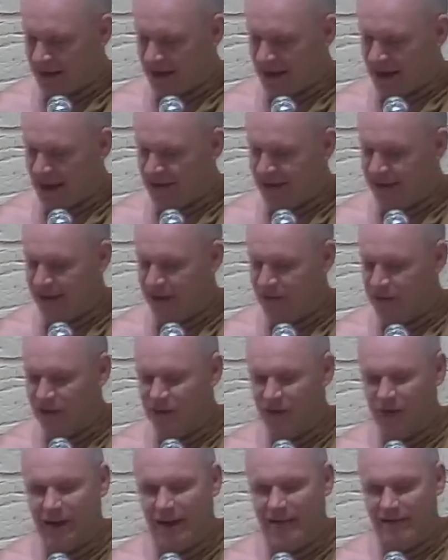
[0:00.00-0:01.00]
I think what
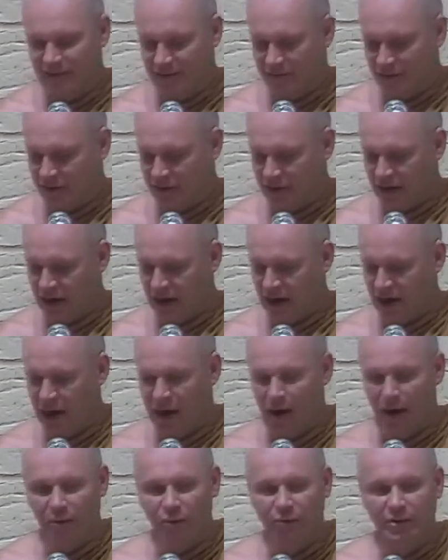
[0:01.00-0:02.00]
you have to
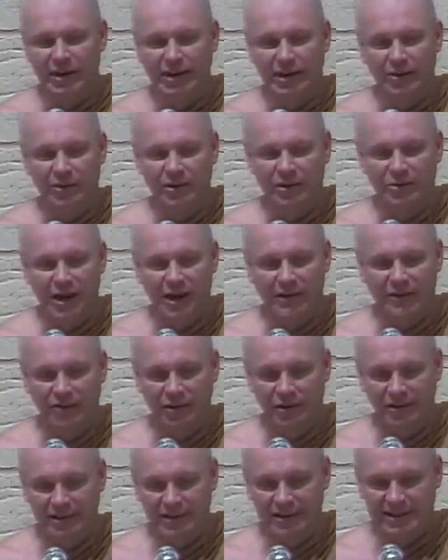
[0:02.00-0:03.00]

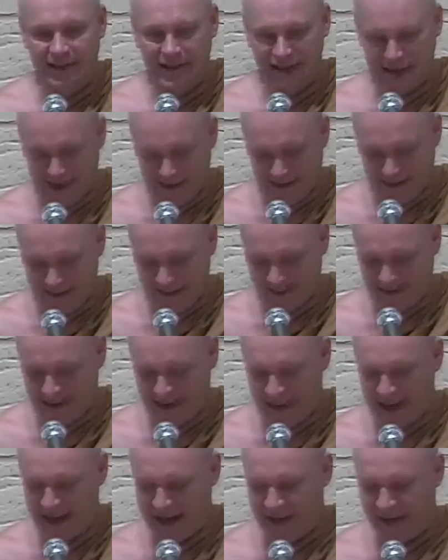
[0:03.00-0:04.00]
understand that the
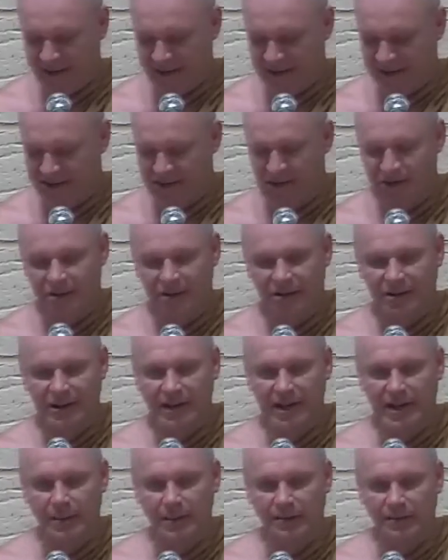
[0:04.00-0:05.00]
anger is not going to
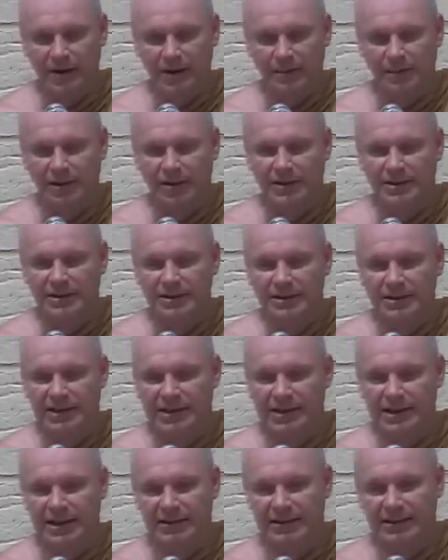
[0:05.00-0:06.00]
help very much.
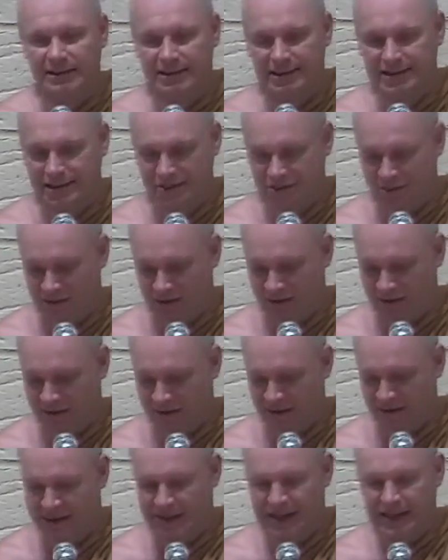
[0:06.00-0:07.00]
And I think this is one of
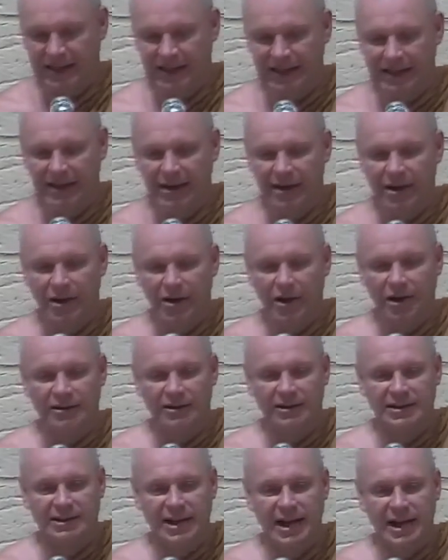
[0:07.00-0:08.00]
the key
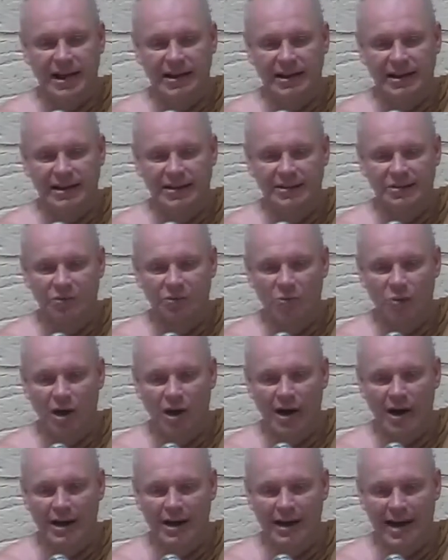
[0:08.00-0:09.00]
understandings of
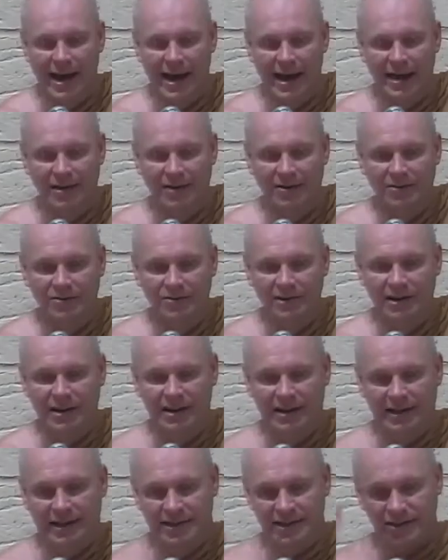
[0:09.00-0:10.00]
why anger
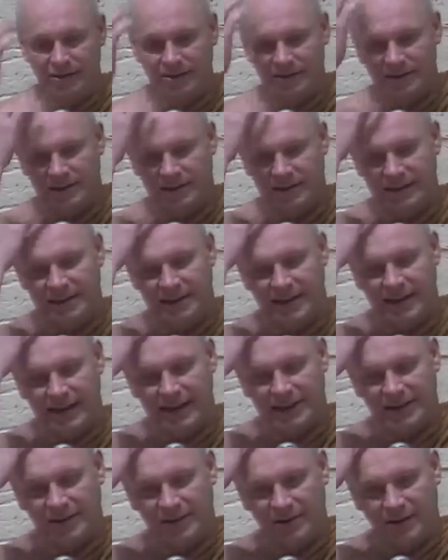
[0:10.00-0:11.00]
really is useless.
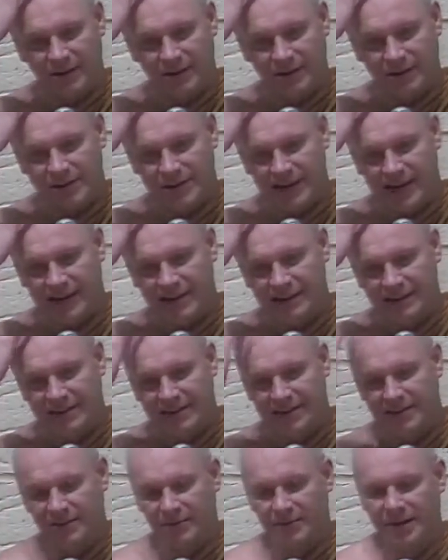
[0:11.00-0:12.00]
It's not going to change the
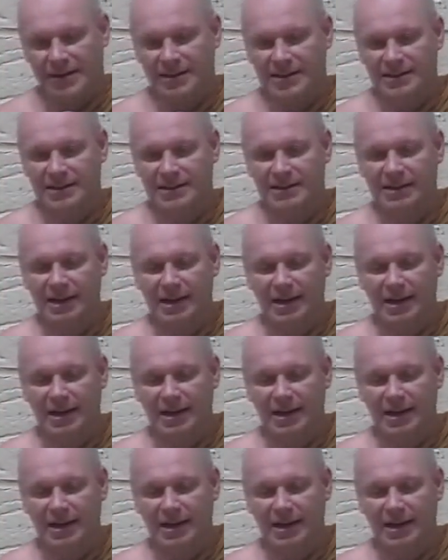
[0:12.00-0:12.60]
situation.